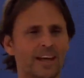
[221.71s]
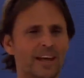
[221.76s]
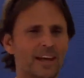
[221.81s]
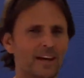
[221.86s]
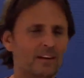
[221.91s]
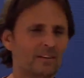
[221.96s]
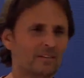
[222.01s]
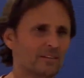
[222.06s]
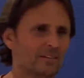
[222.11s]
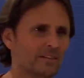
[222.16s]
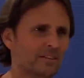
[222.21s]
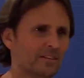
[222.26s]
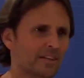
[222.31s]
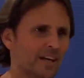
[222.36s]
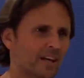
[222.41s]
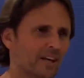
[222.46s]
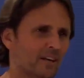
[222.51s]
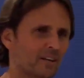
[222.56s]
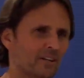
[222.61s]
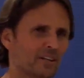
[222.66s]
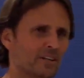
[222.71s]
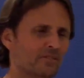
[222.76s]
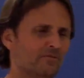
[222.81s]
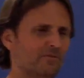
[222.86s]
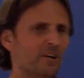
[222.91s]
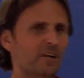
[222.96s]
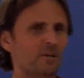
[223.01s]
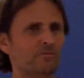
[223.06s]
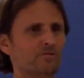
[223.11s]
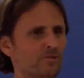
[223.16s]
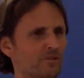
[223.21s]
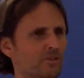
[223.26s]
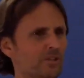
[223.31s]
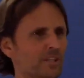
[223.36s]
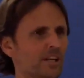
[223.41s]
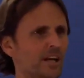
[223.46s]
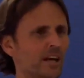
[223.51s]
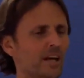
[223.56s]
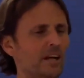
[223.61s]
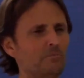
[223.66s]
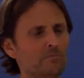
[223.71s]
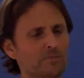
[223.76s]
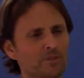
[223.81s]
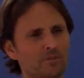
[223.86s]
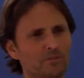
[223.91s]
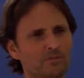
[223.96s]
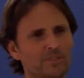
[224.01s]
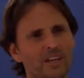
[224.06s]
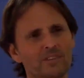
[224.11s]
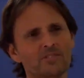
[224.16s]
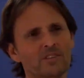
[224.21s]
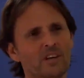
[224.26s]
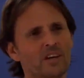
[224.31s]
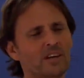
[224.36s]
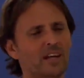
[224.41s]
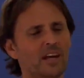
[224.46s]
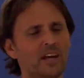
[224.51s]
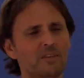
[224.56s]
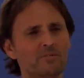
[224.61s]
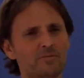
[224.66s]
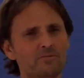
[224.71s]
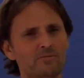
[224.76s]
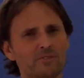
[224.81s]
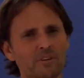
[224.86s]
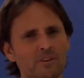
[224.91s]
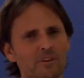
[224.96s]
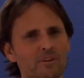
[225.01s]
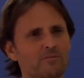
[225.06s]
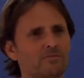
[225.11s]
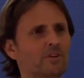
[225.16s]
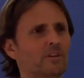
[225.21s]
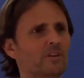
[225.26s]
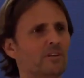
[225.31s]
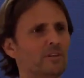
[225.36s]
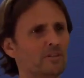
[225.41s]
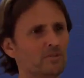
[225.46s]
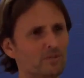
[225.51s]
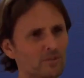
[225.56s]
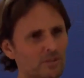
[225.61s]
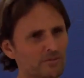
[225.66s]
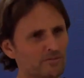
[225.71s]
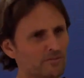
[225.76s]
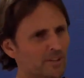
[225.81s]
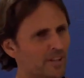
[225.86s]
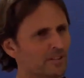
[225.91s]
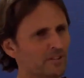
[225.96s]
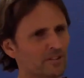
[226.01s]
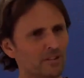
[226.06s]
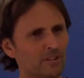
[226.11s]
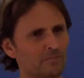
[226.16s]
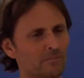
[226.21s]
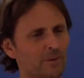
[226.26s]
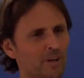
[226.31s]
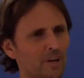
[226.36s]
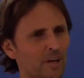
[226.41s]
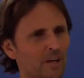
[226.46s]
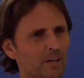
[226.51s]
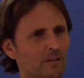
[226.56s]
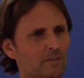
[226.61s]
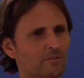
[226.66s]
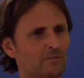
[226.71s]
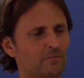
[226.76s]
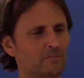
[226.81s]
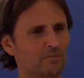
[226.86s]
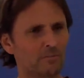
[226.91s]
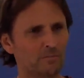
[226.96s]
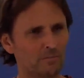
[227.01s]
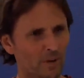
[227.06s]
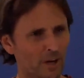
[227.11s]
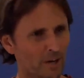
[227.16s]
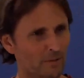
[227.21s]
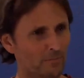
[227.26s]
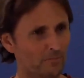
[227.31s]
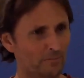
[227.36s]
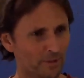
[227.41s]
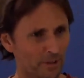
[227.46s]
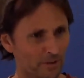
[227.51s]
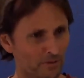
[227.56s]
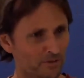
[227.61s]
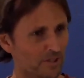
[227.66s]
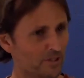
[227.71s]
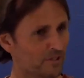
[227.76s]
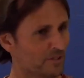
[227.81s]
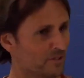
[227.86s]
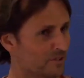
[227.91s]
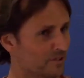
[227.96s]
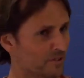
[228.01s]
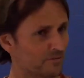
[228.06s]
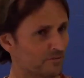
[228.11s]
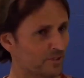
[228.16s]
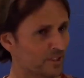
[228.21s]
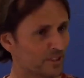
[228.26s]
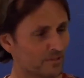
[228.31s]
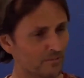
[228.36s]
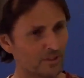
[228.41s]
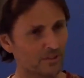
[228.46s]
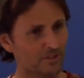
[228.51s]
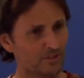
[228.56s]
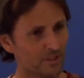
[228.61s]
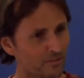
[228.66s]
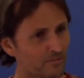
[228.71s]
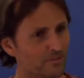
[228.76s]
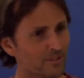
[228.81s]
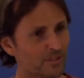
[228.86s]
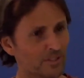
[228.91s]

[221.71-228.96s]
Now, if I'm truly humble, that's going to have a very, very good effect on my processes of forgiveness,